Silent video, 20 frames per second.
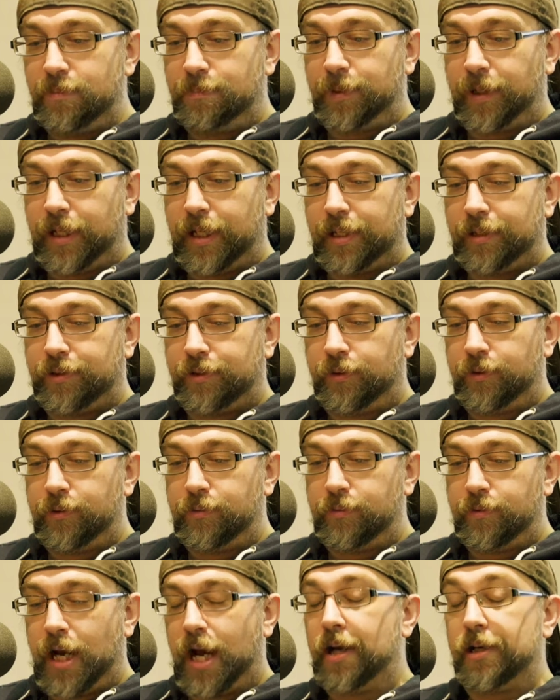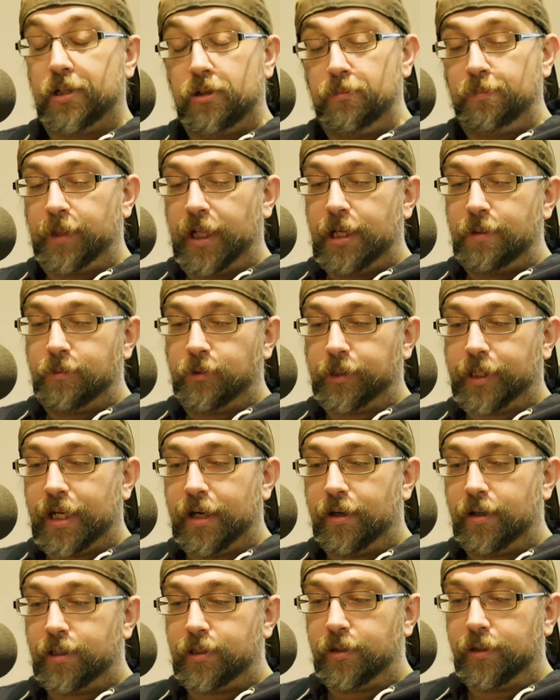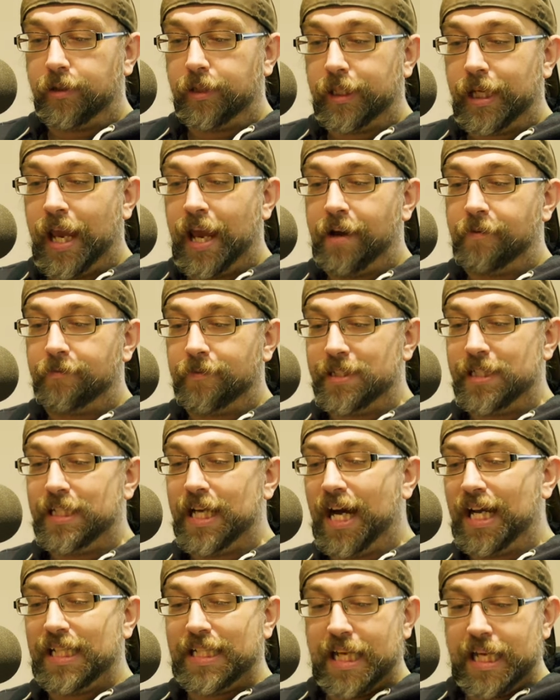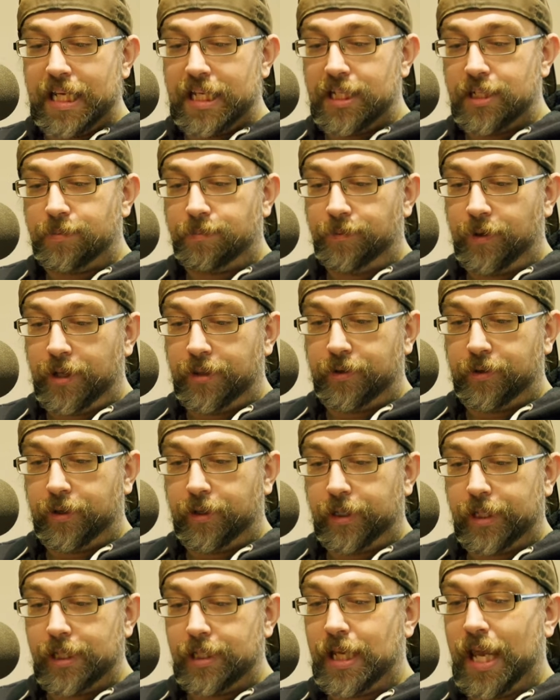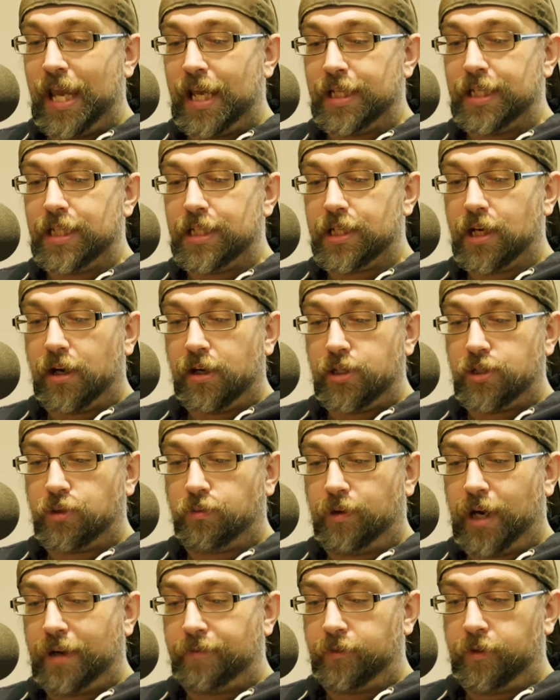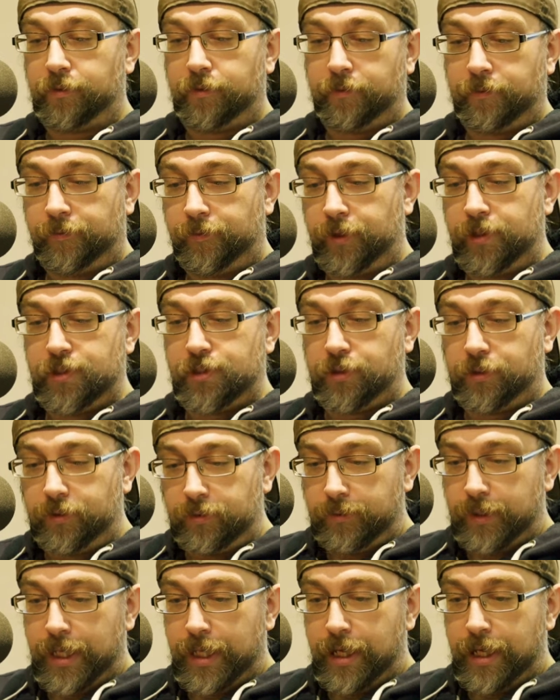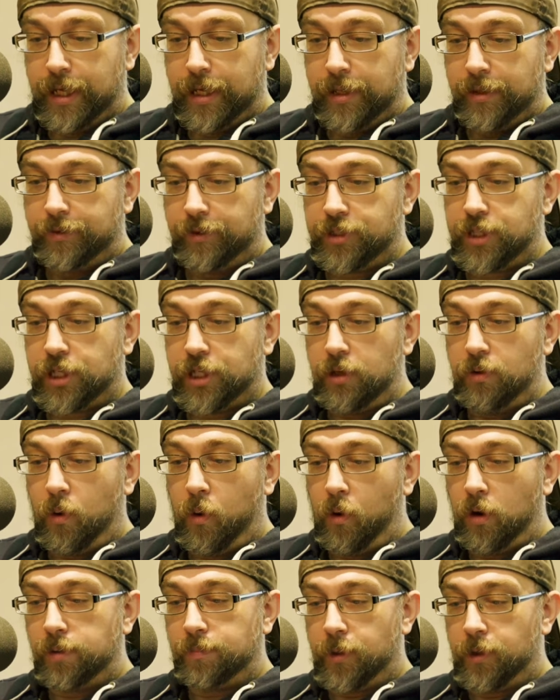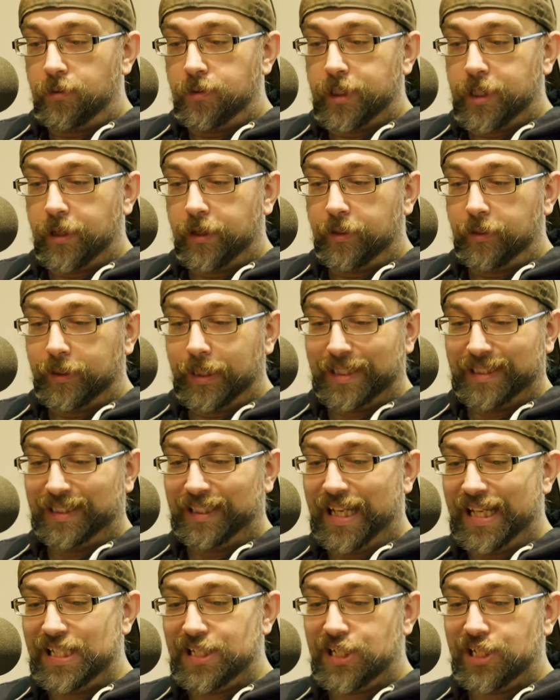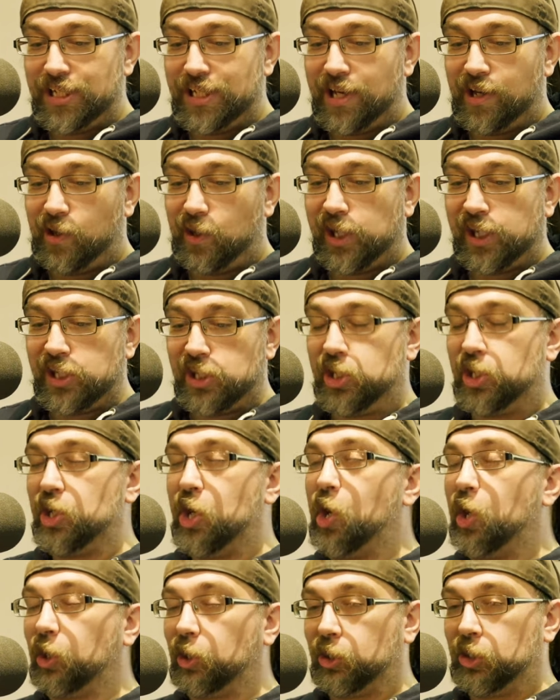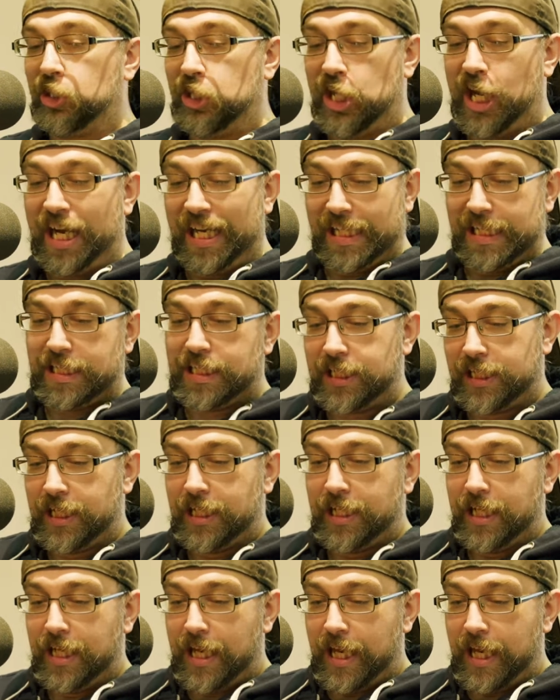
new playthrough, a new playable character. You have Dante's brother and his arch-rival Virgil. There's a new horde mode called Legendary Dark Knight